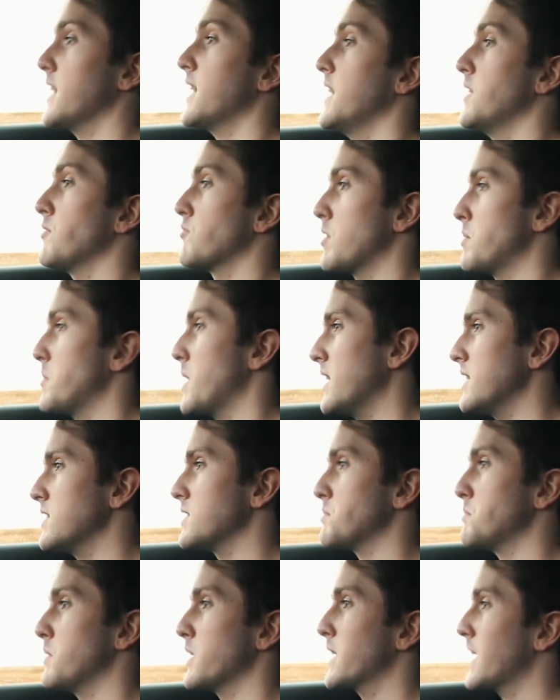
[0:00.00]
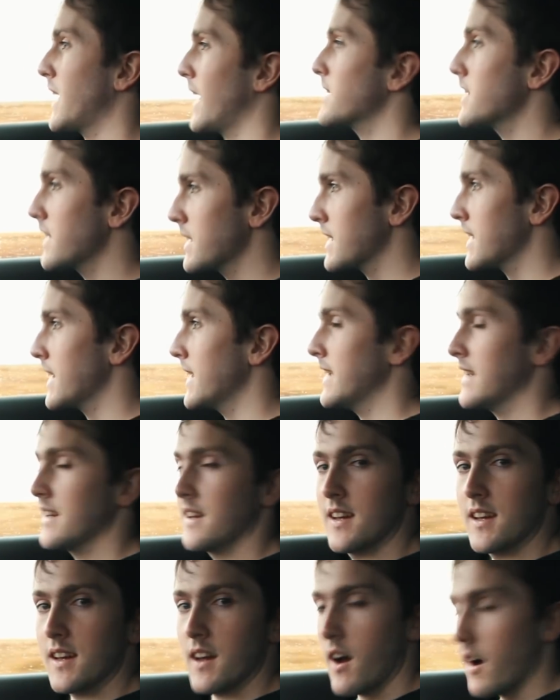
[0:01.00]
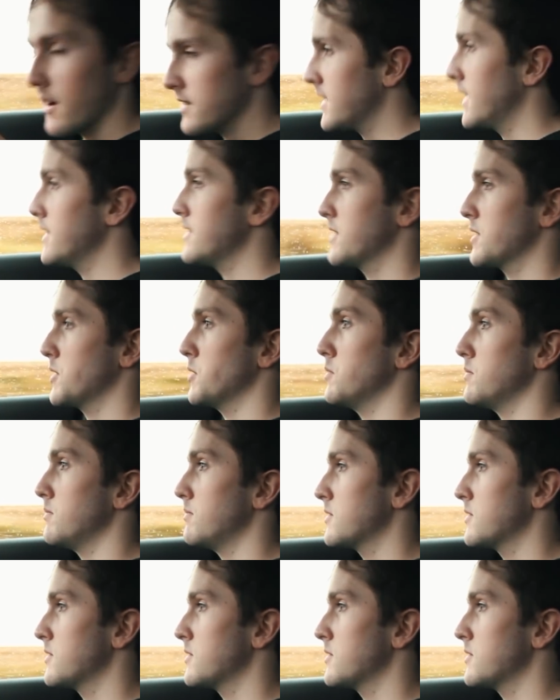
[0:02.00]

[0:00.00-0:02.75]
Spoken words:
it remains mechanically identical.